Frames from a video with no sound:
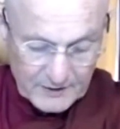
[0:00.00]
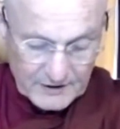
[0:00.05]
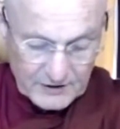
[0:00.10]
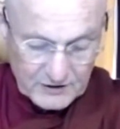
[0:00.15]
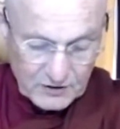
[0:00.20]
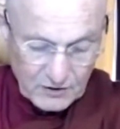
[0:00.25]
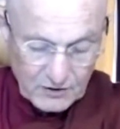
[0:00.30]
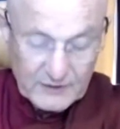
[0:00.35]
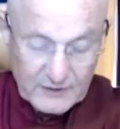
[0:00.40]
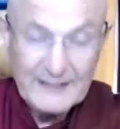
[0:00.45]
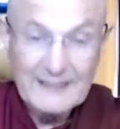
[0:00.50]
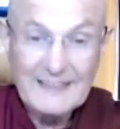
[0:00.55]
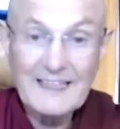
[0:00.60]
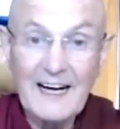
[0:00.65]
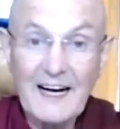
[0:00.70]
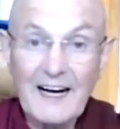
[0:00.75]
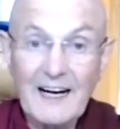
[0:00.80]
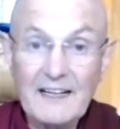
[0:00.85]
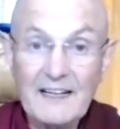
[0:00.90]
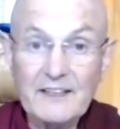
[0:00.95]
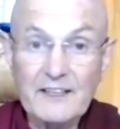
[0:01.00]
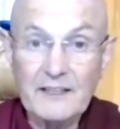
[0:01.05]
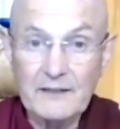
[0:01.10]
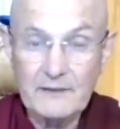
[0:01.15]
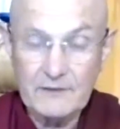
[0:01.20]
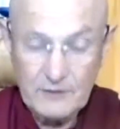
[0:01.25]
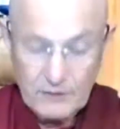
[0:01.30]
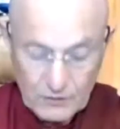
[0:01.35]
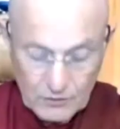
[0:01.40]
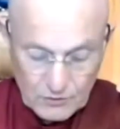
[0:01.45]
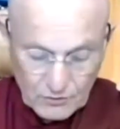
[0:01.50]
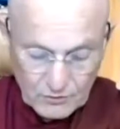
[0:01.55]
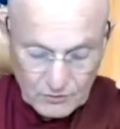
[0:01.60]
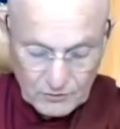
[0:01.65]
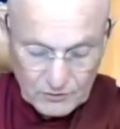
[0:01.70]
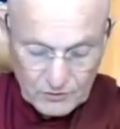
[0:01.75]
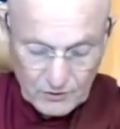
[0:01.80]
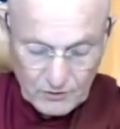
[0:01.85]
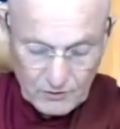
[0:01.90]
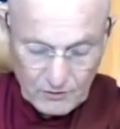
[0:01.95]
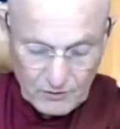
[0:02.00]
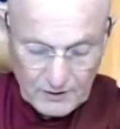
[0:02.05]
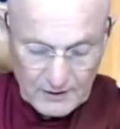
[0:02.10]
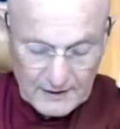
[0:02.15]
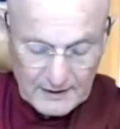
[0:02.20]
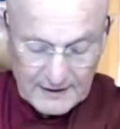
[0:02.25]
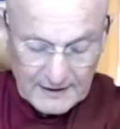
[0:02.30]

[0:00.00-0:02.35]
when it's called a guardian, a gutto,